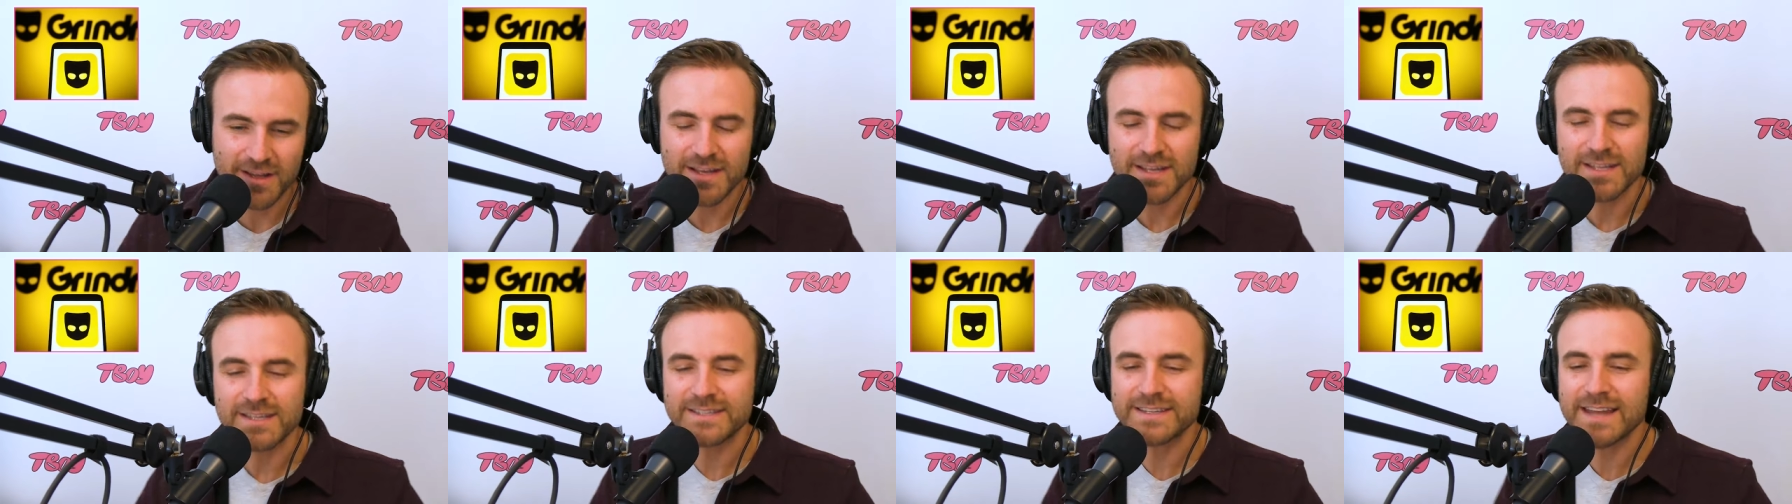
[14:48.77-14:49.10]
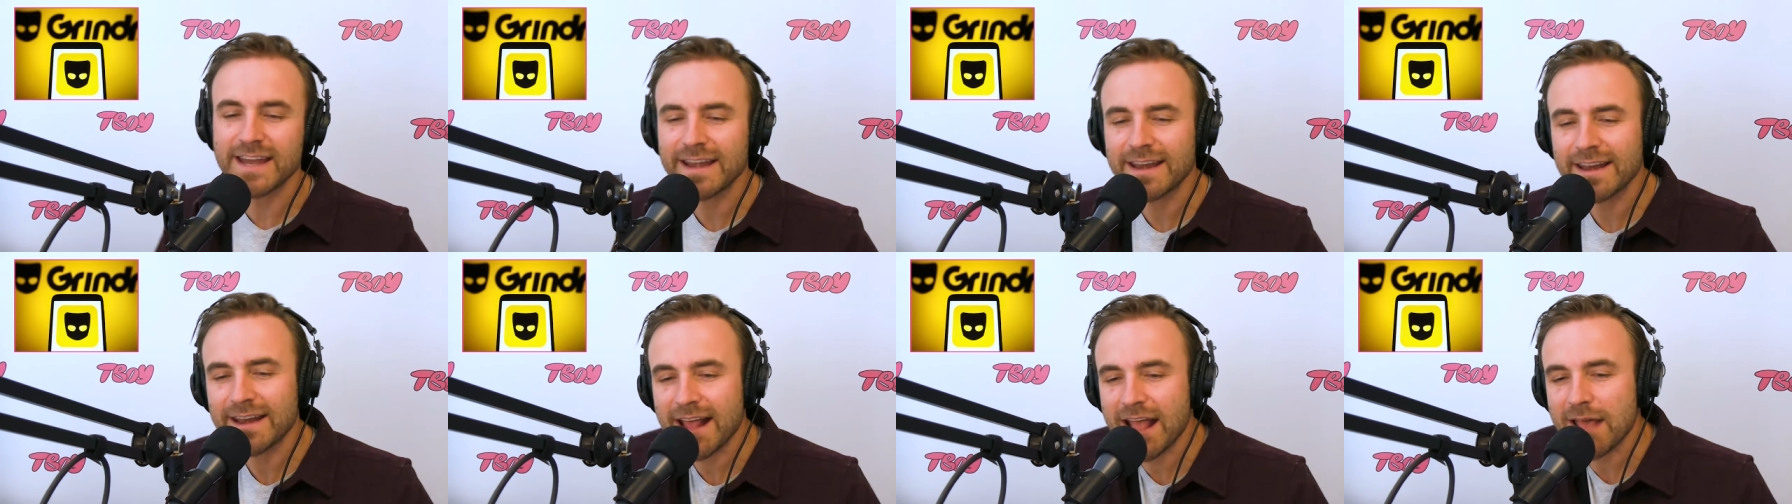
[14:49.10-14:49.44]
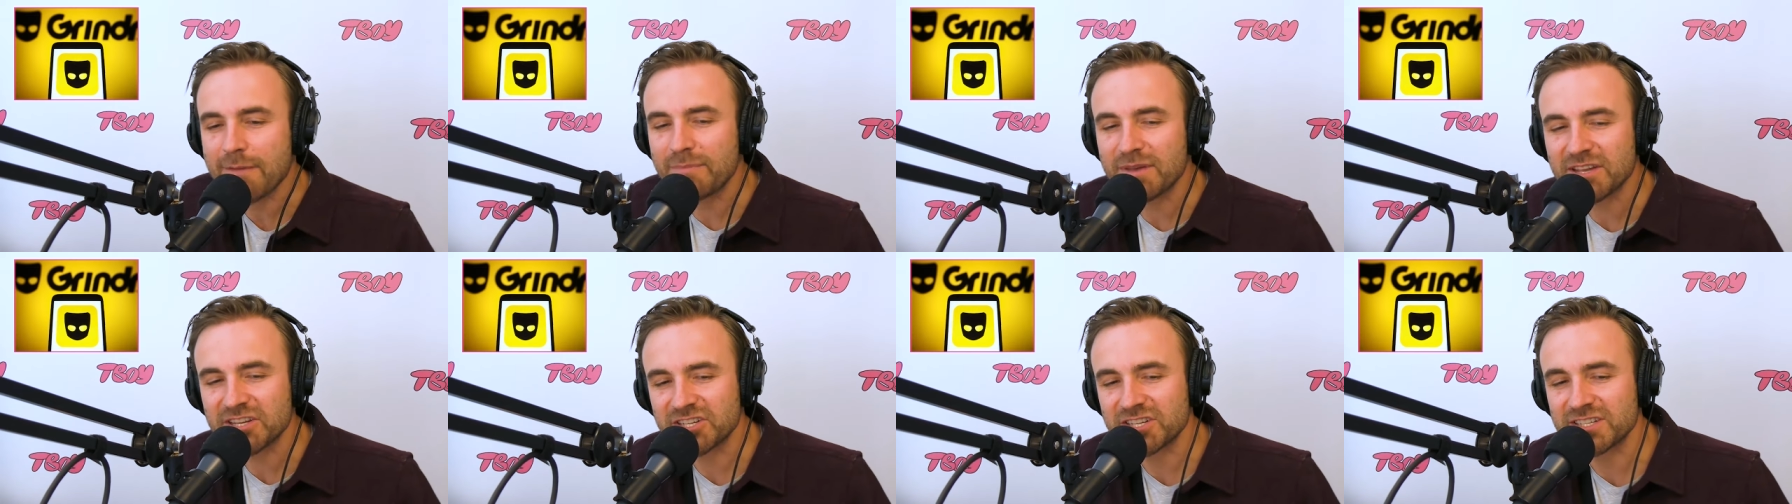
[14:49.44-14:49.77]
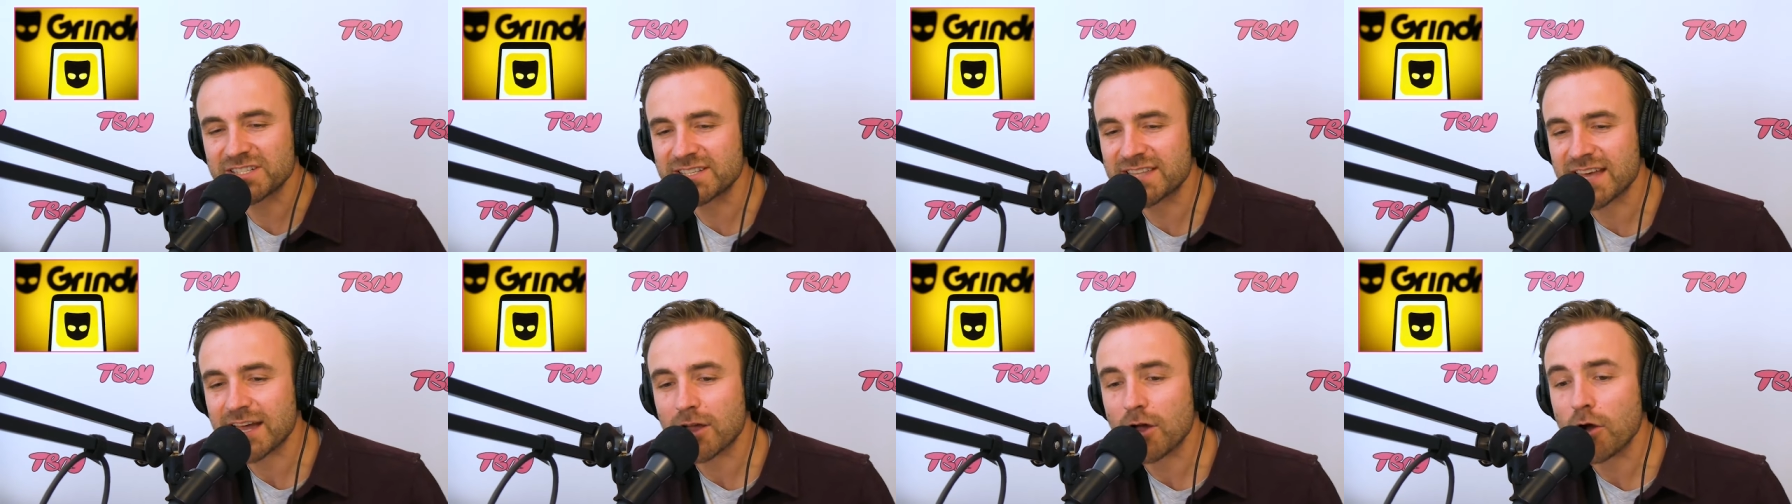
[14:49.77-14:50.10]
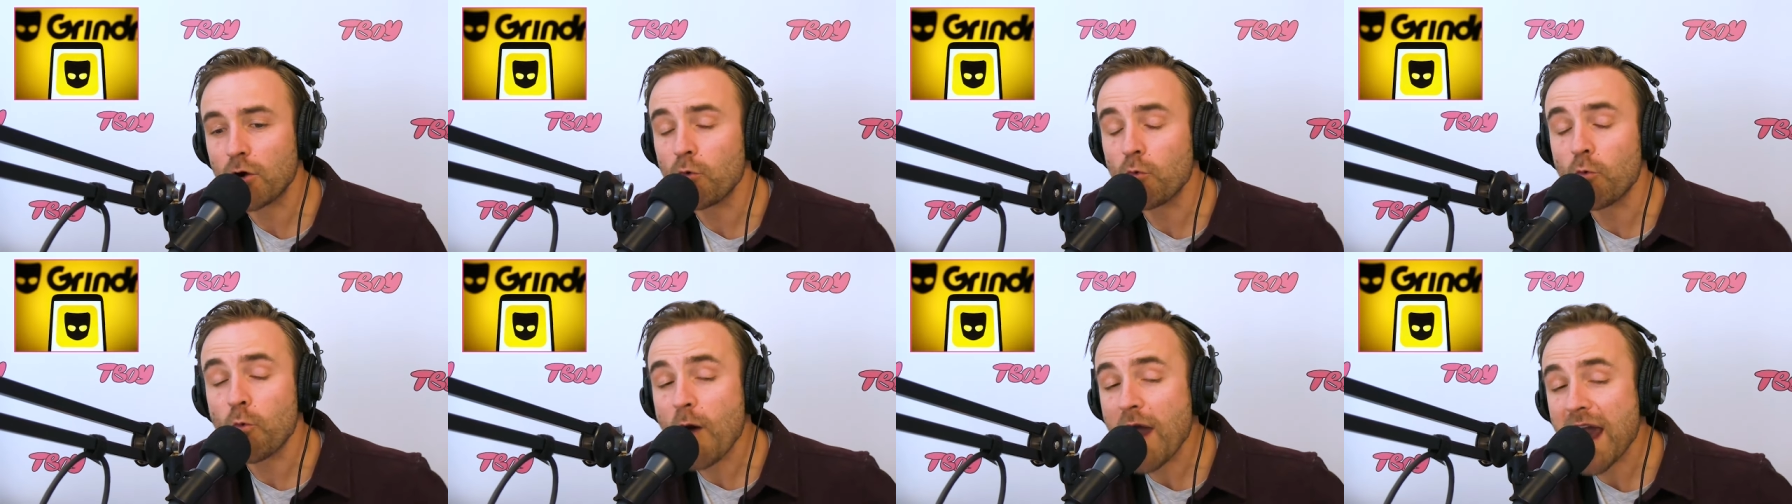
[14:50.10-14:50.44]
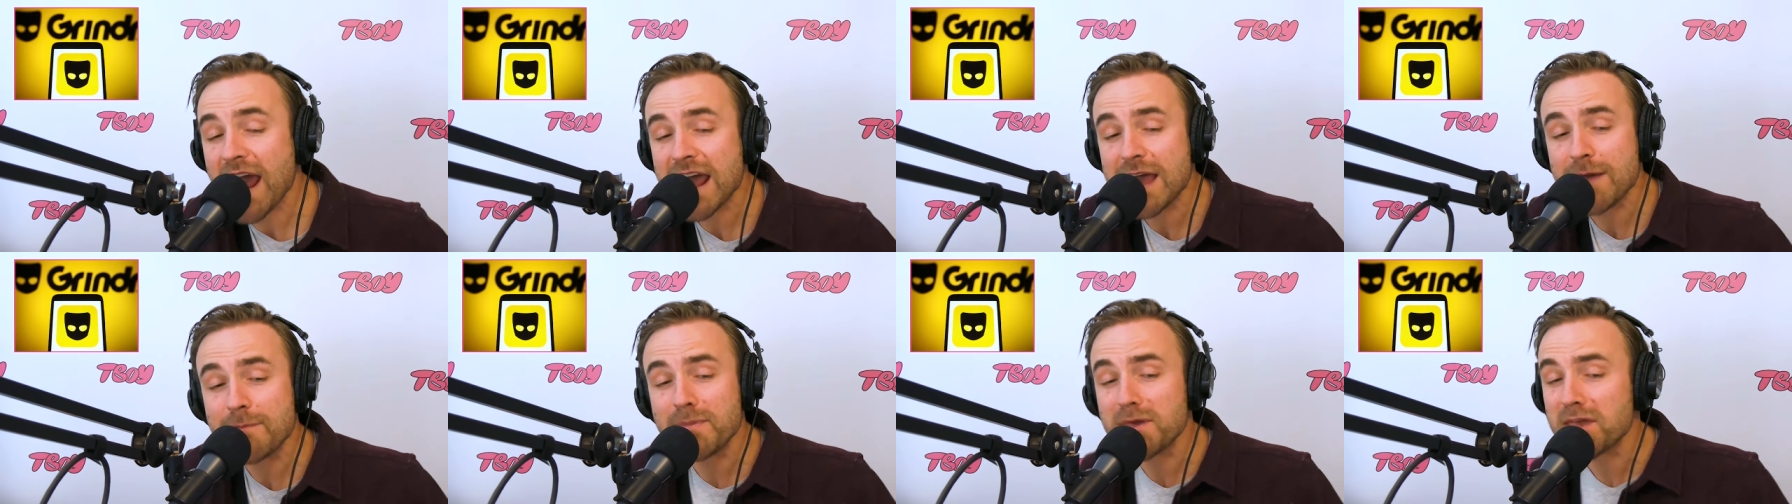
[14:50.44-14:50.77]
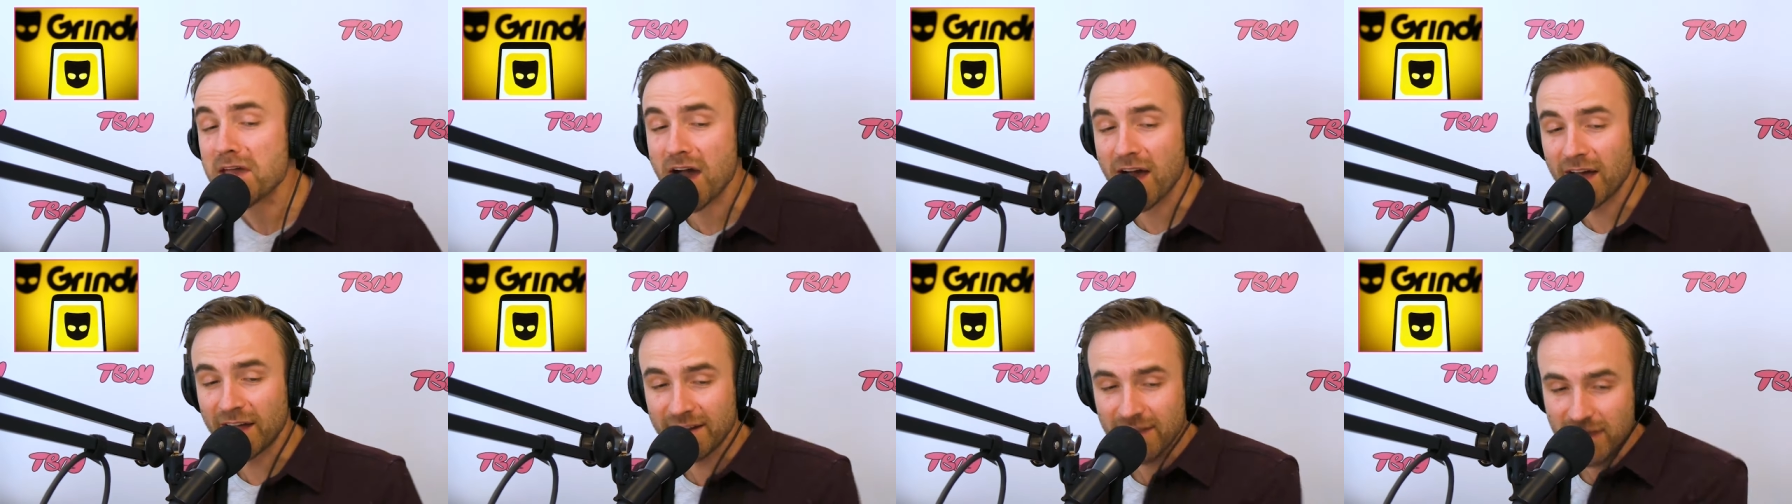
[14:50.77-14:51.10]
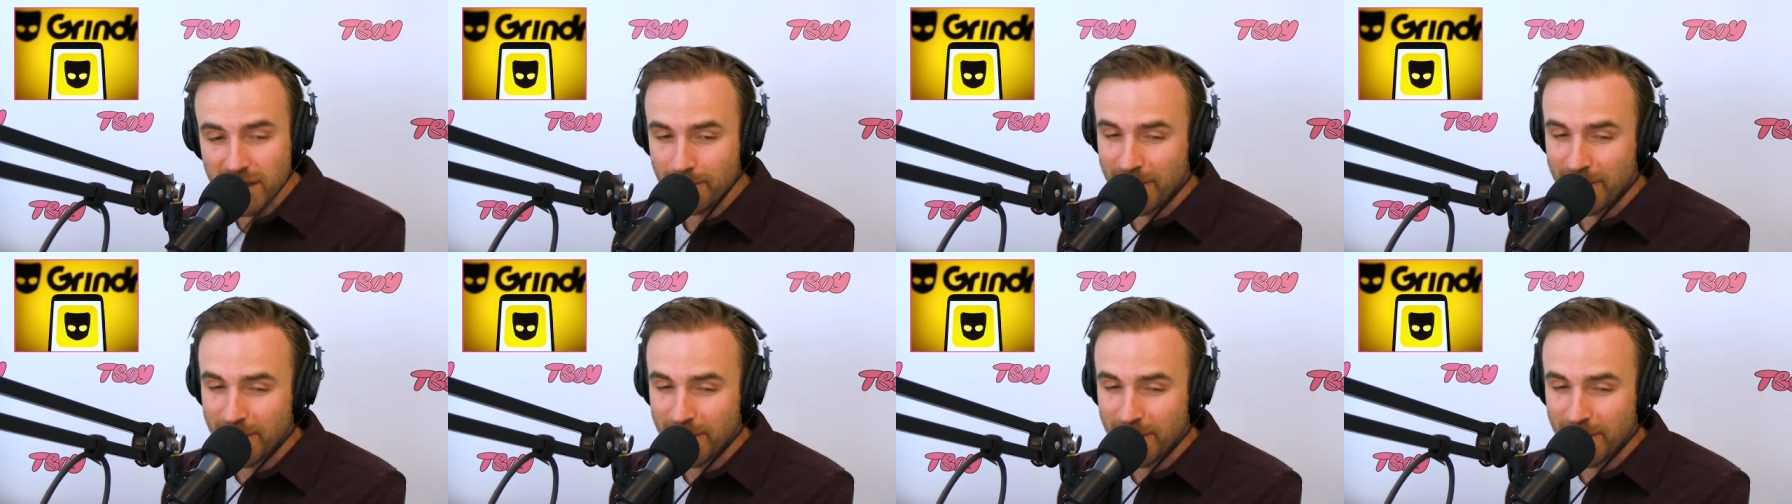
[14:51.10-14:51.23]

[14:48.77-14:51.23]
stated ambitions that go way beyond the